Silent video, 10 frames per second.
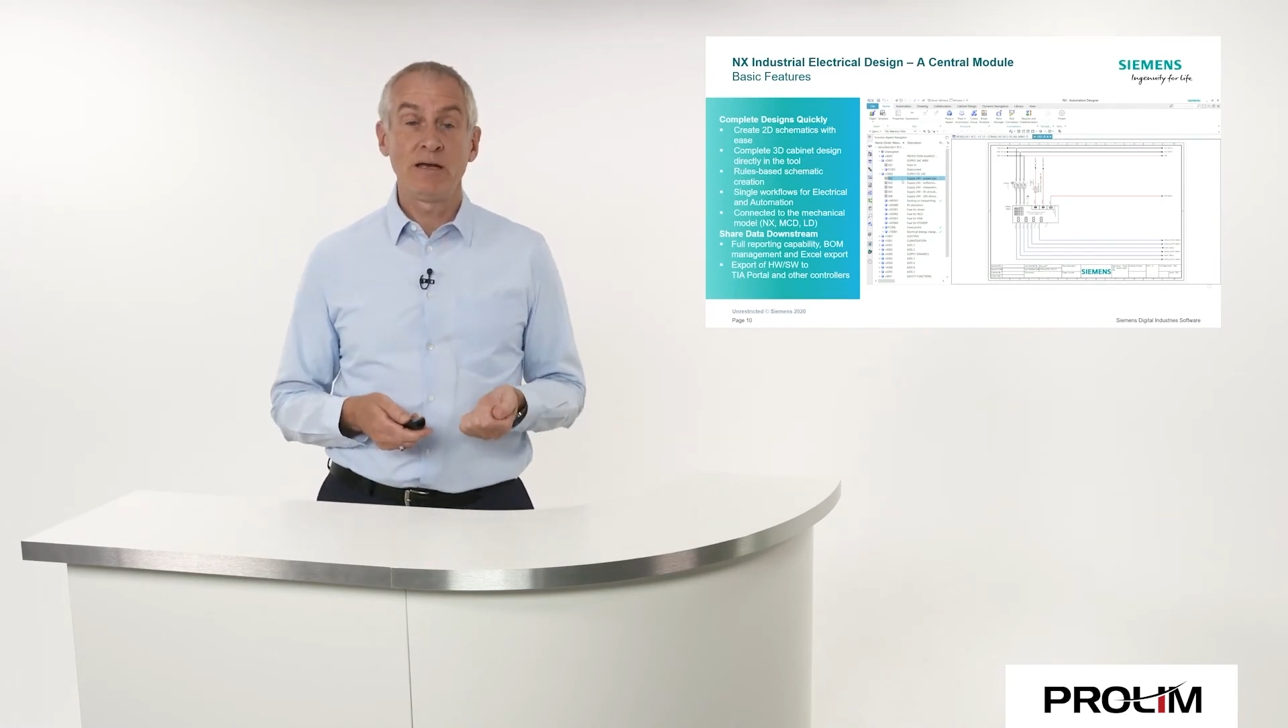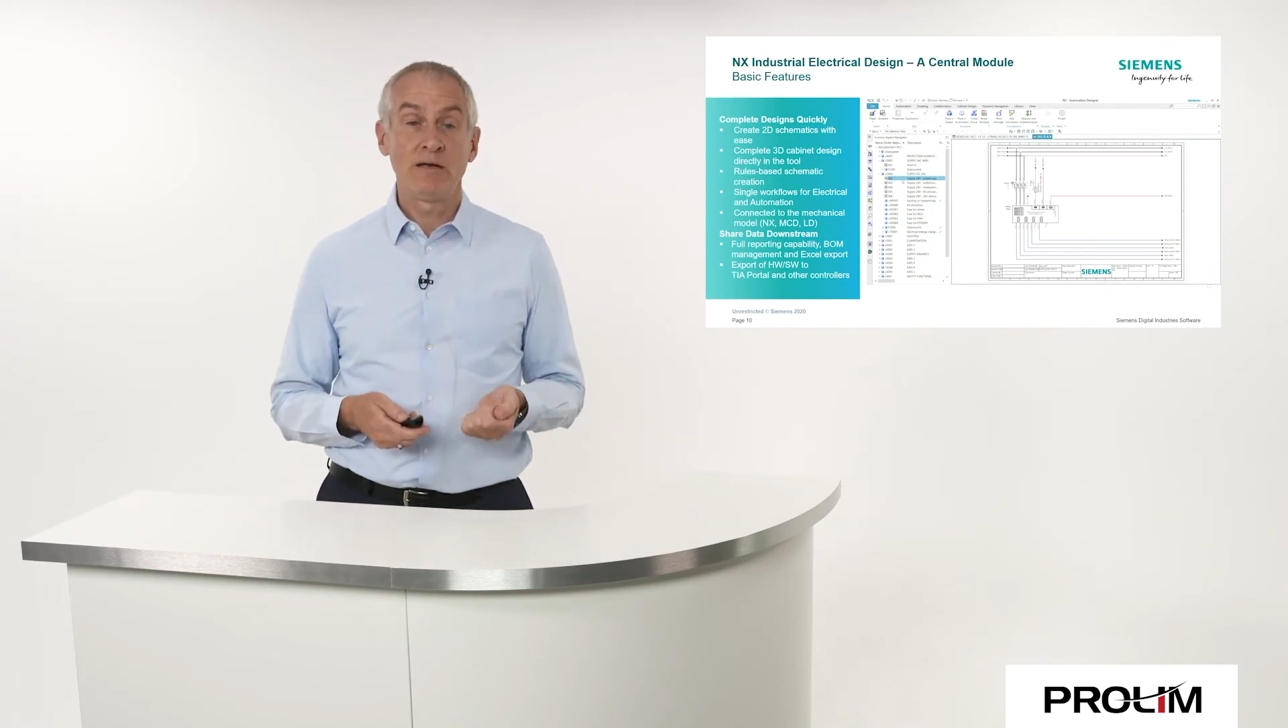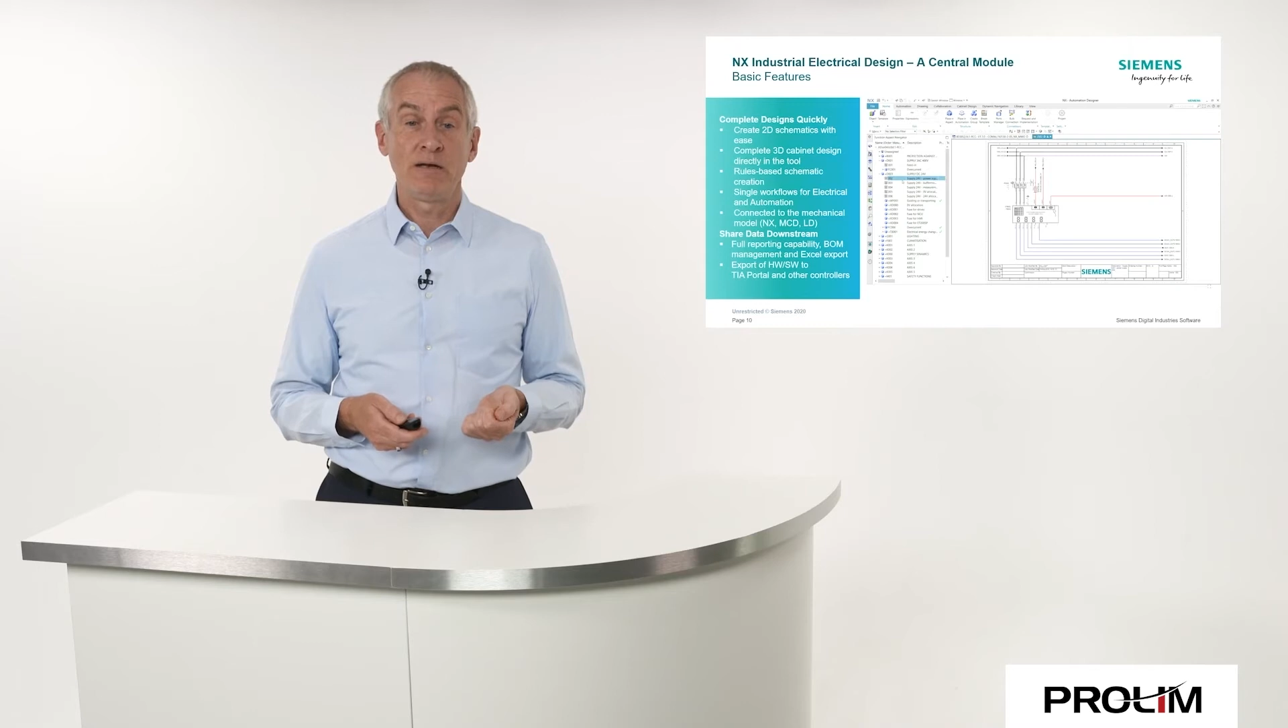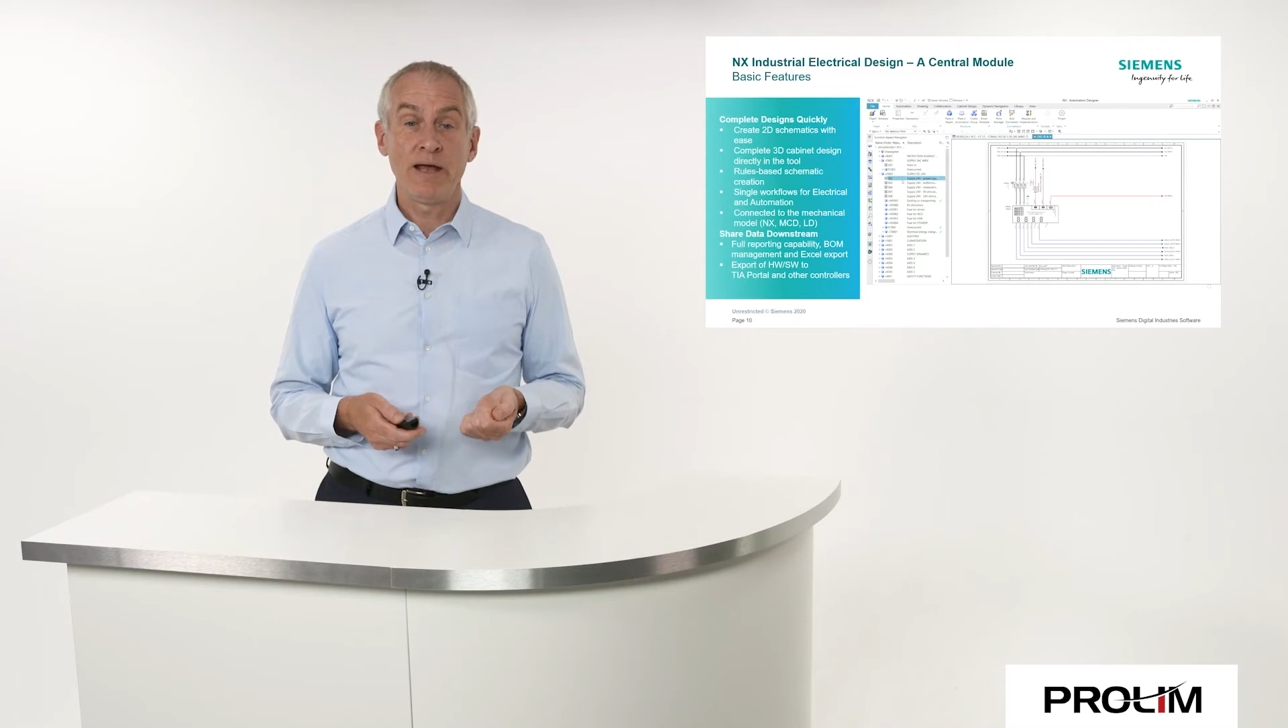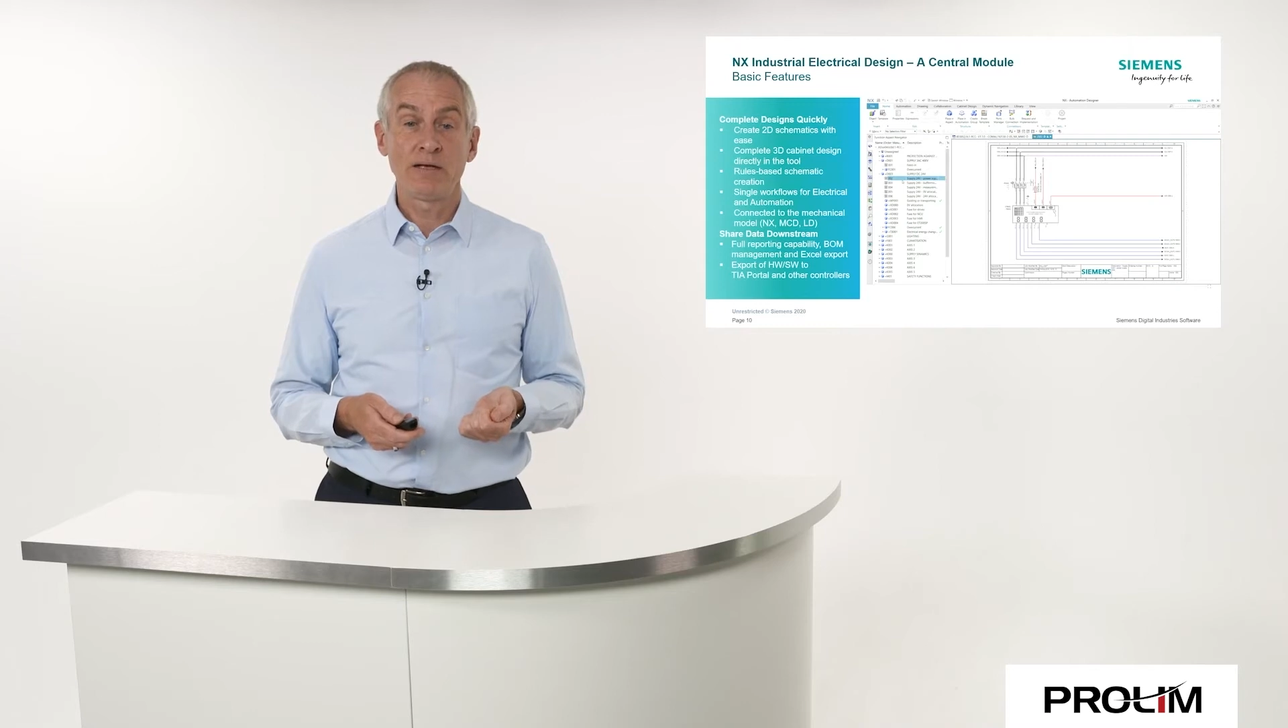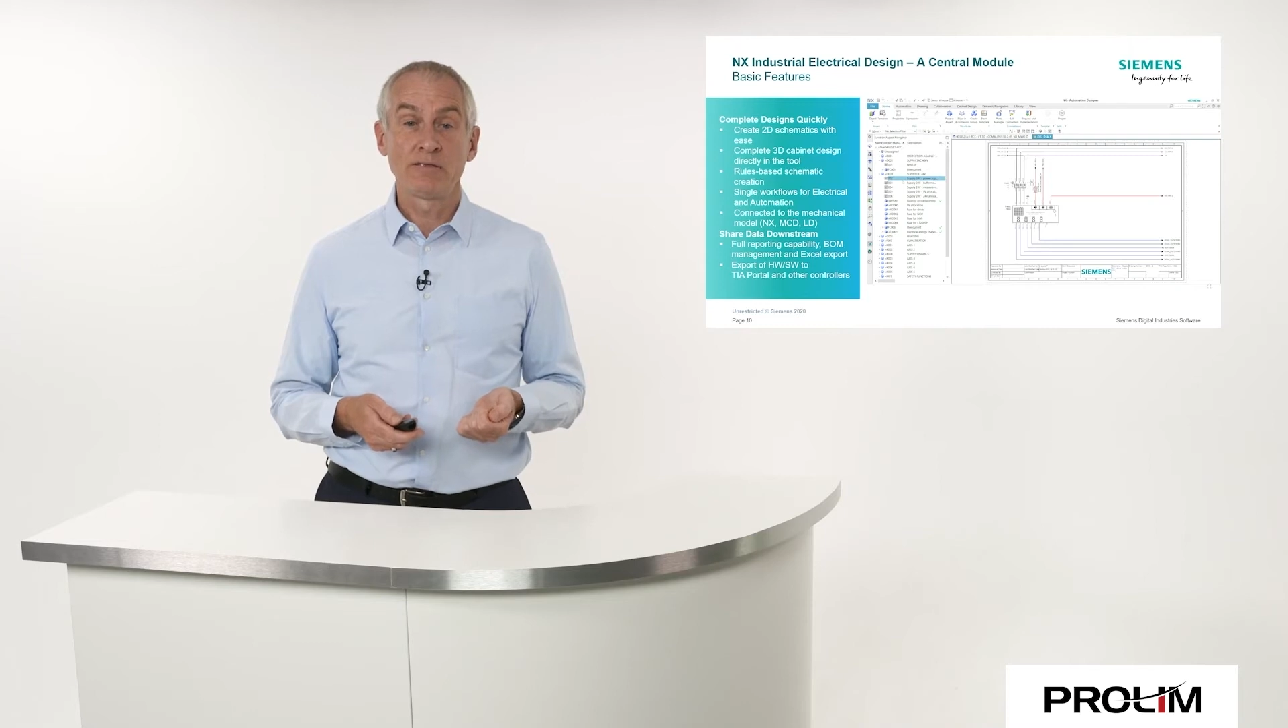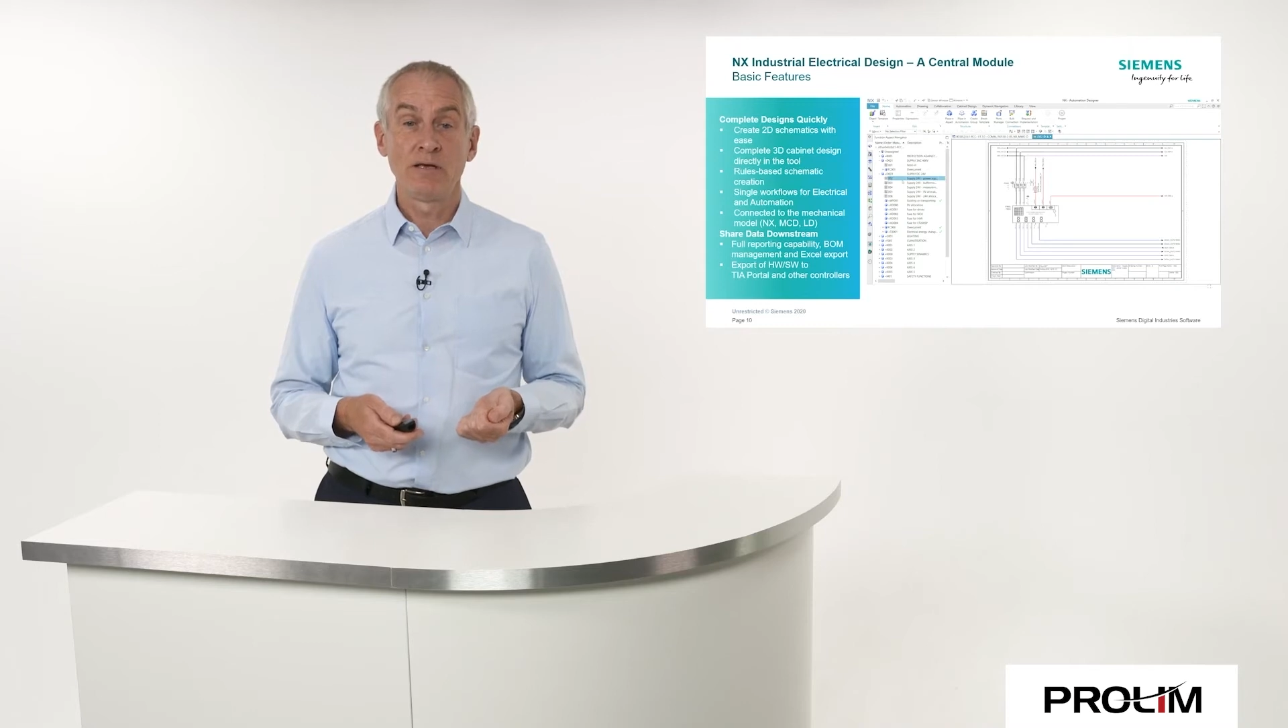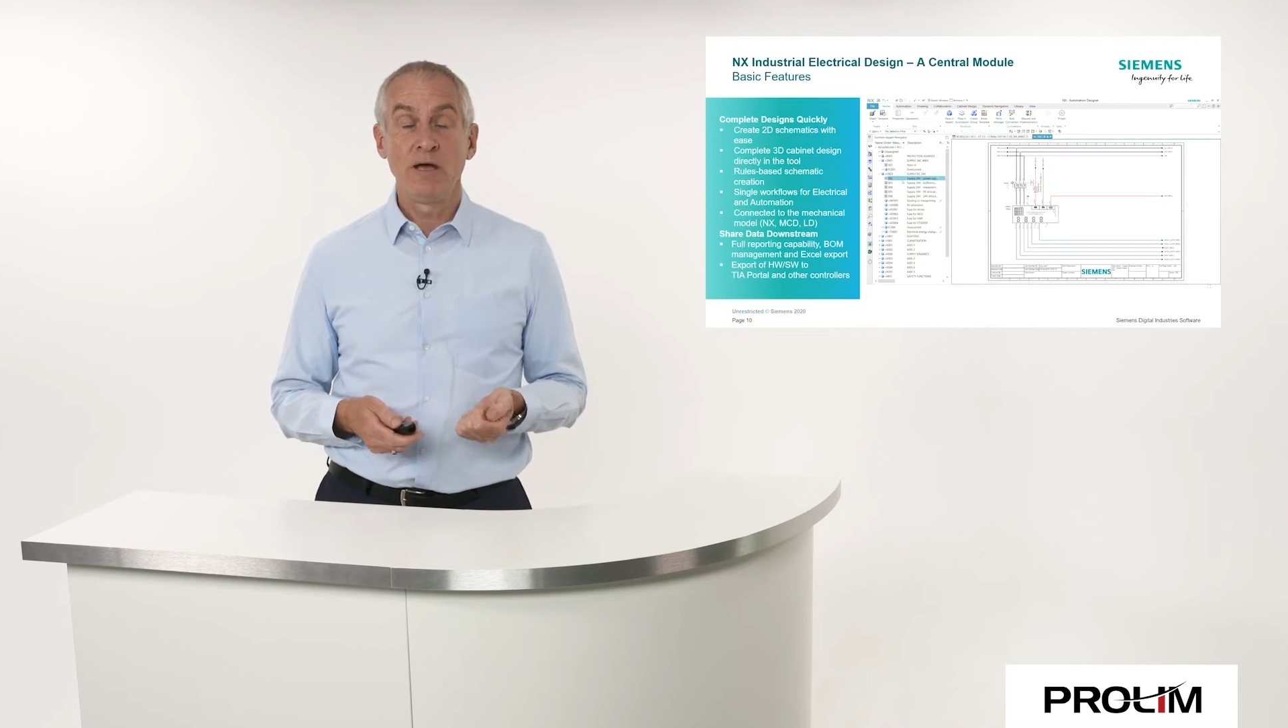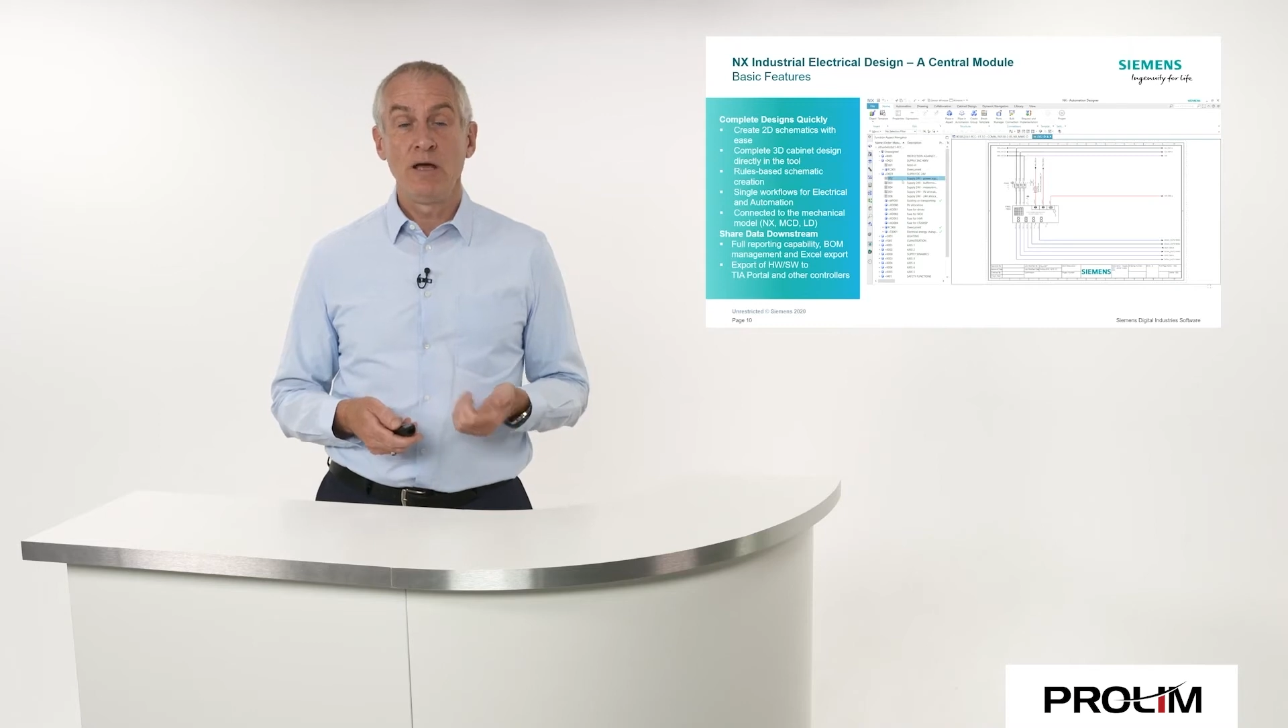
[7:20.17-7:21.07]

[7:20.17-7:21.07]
in N X.